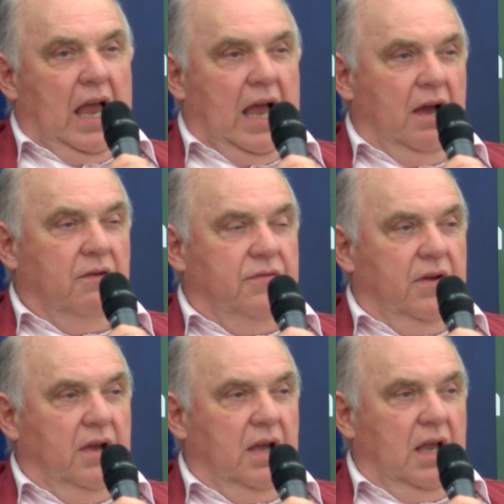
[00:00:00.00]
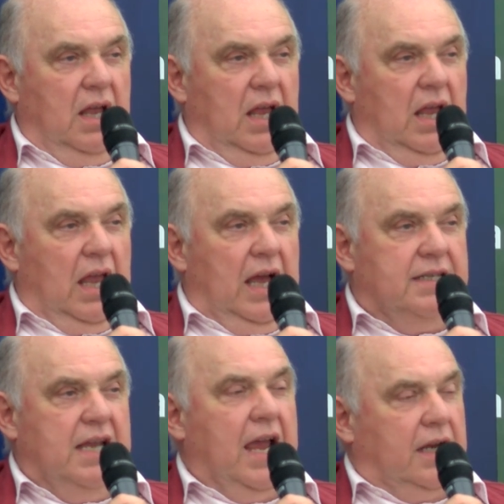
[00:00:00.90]
have
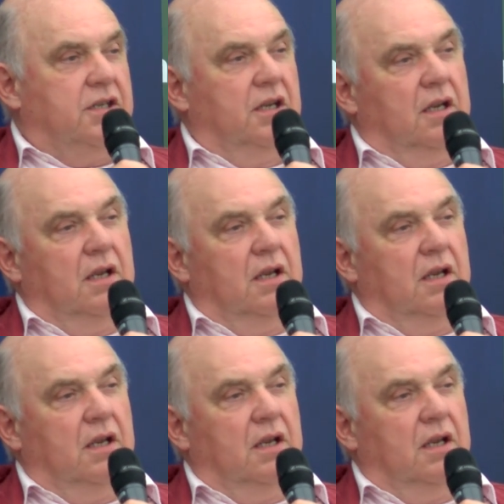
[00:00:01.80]
attacked